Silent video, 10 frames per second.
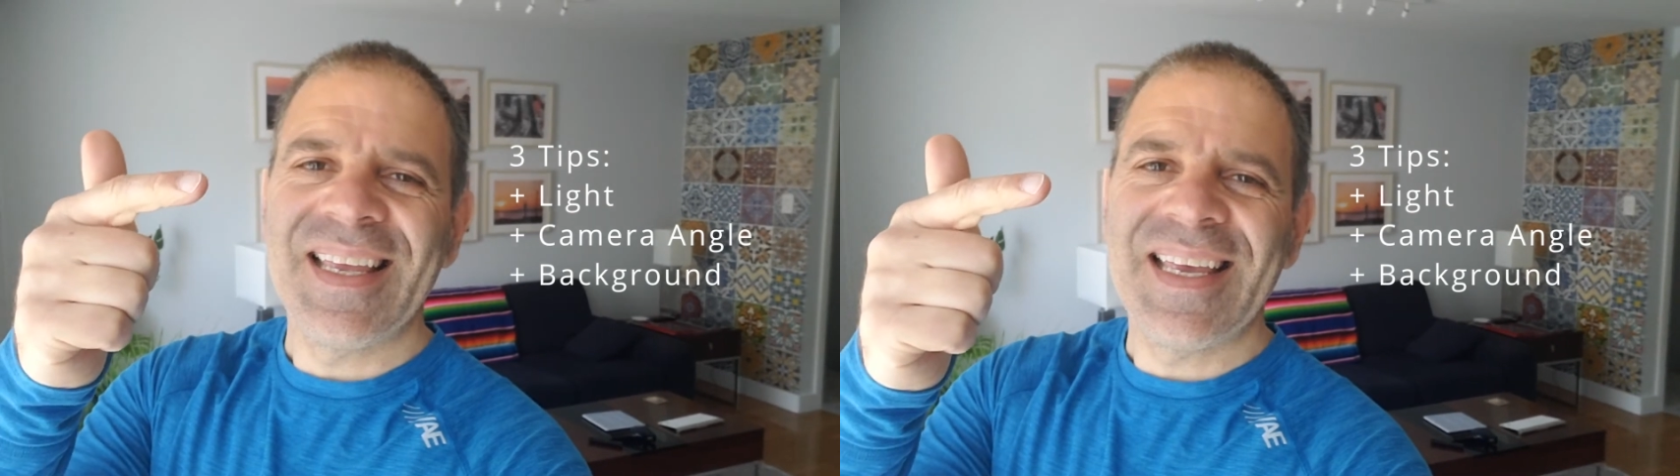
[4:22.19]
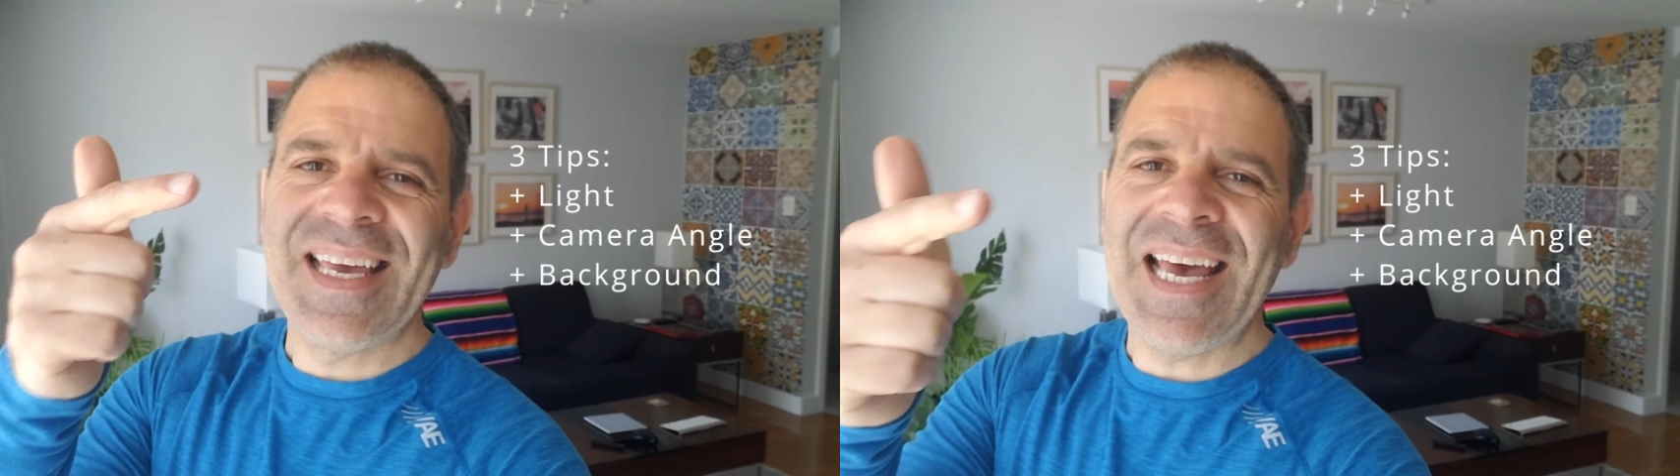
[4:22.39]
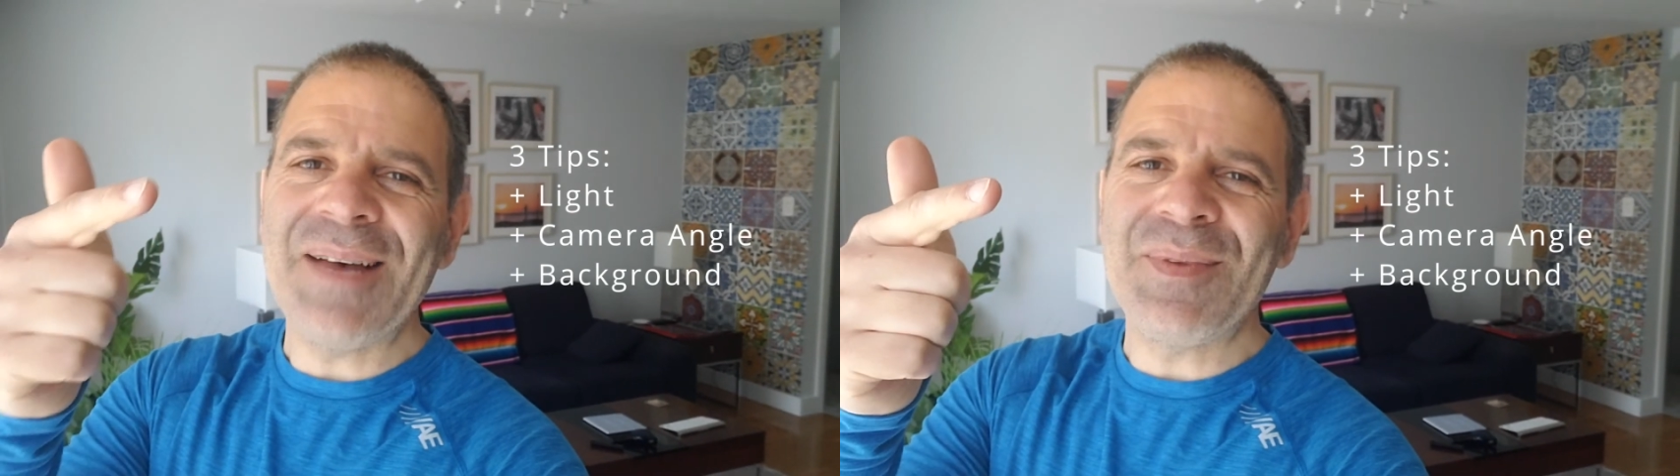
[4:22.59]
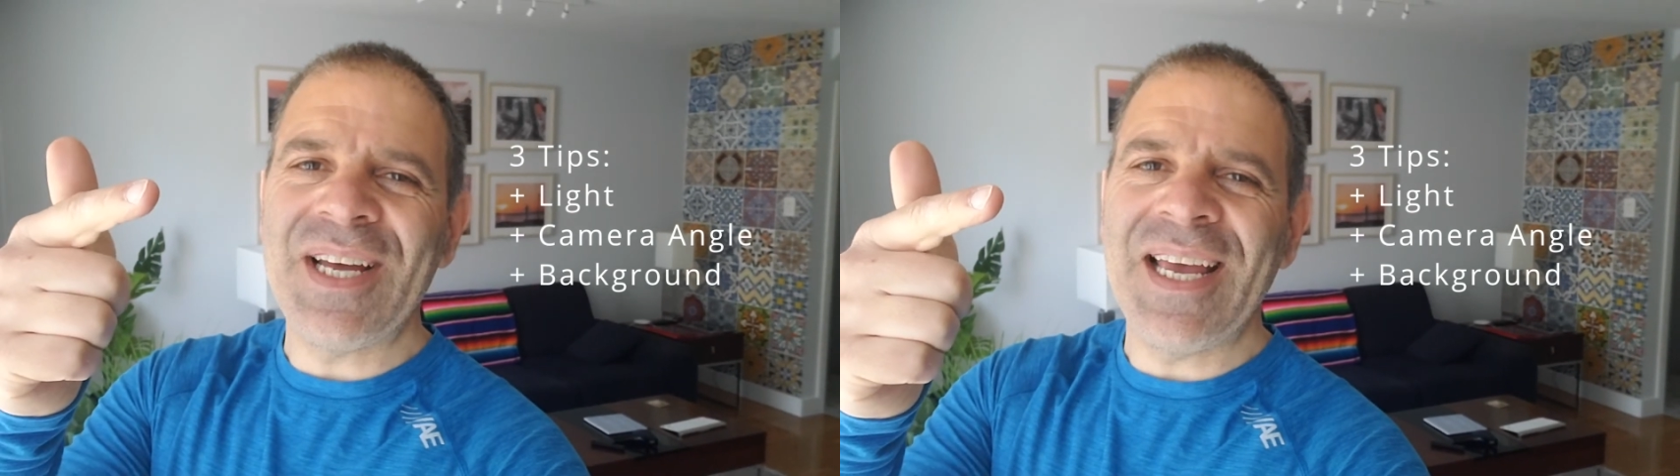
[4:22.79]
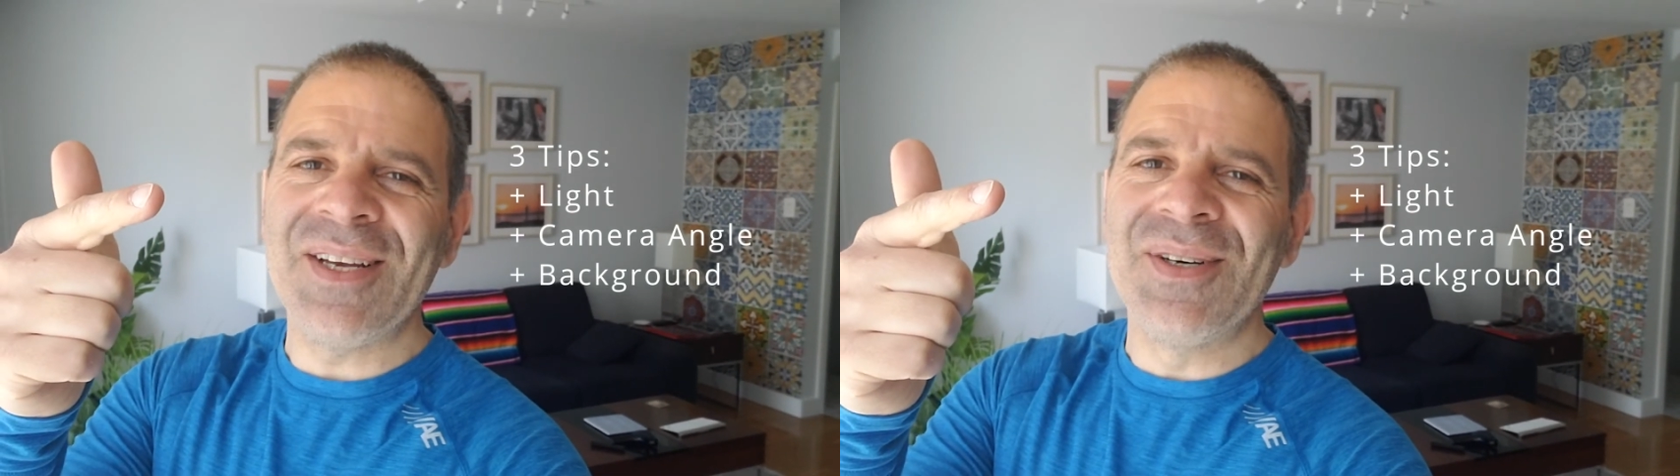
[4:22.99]
camera
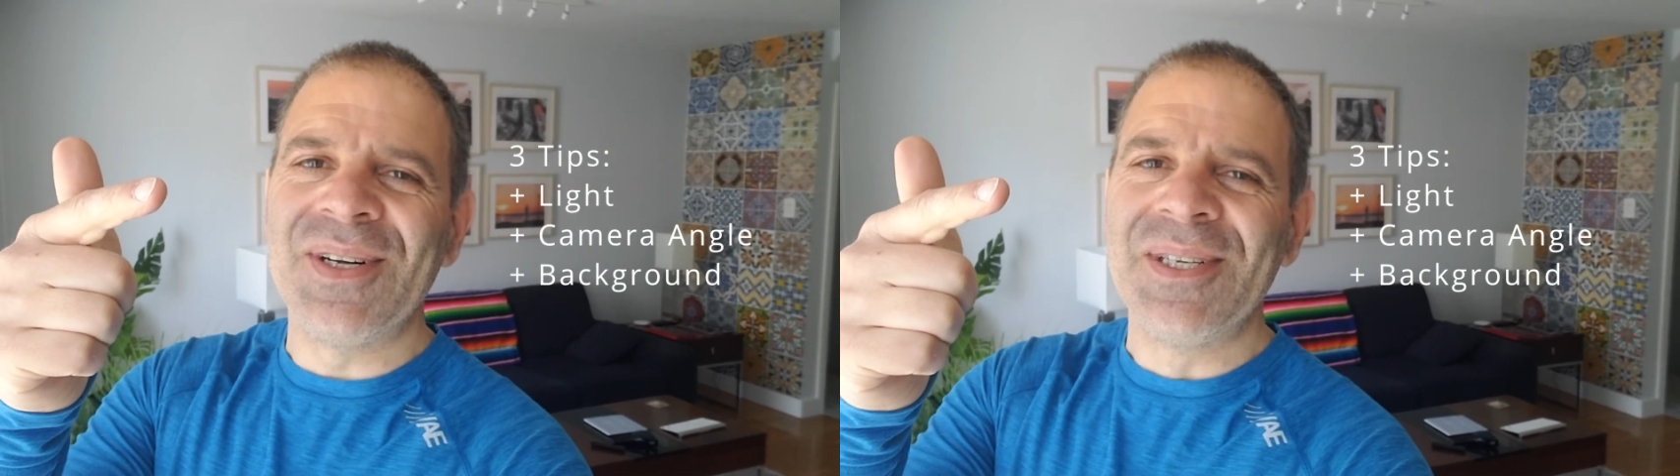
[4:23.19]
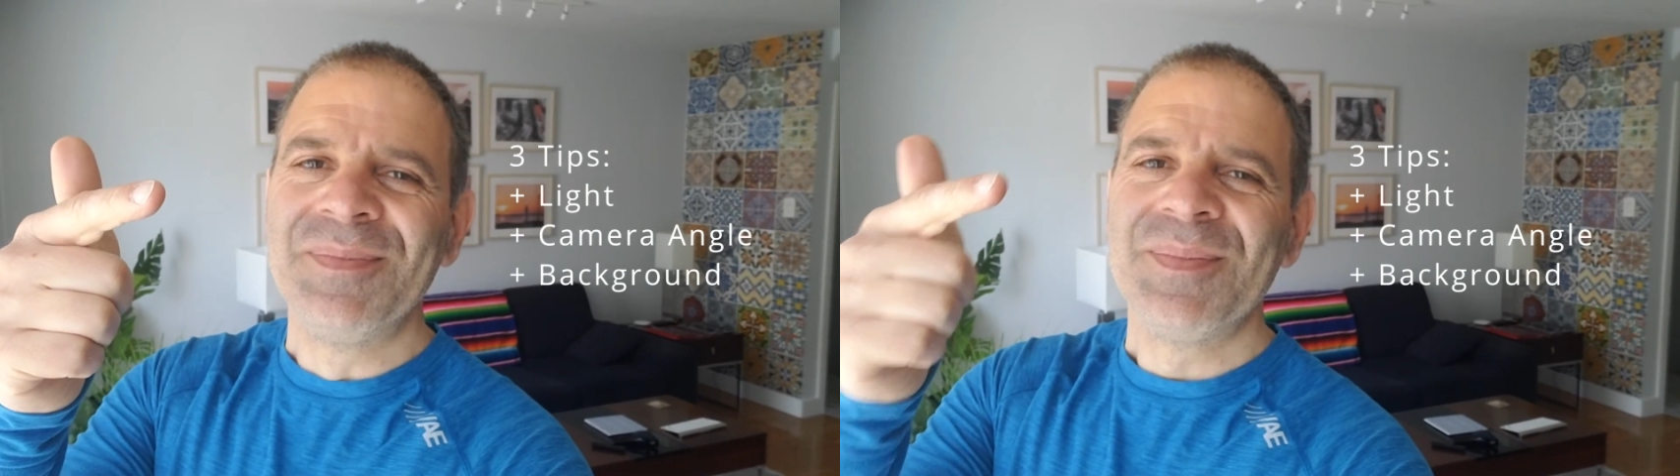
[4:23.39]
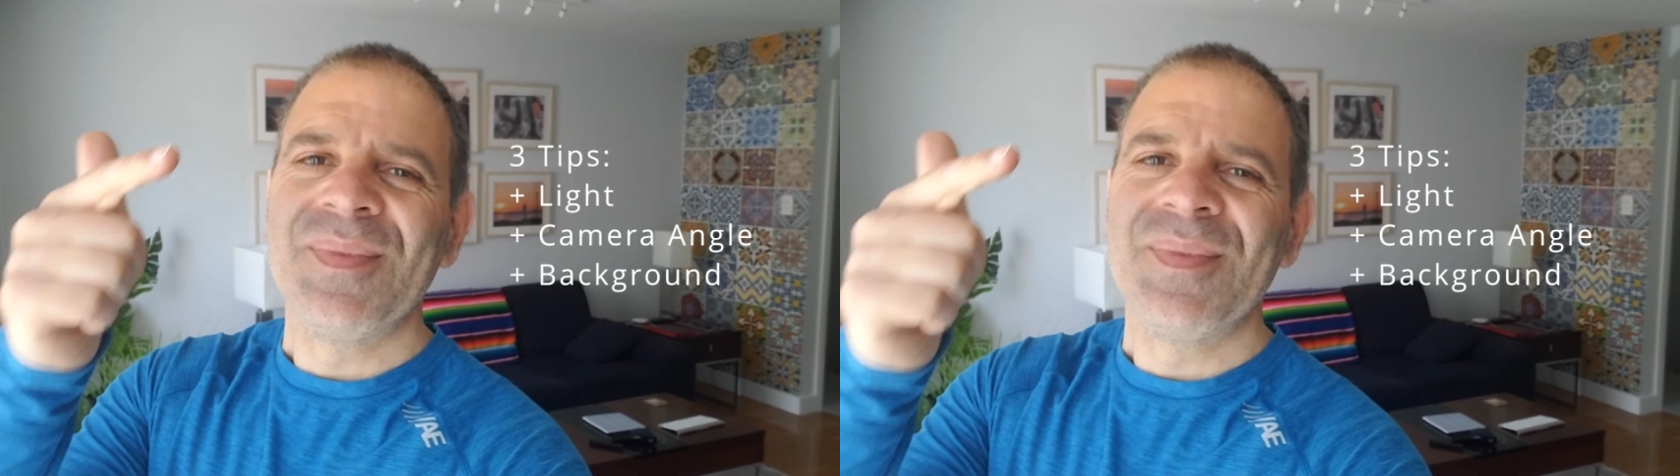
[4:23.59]
angle,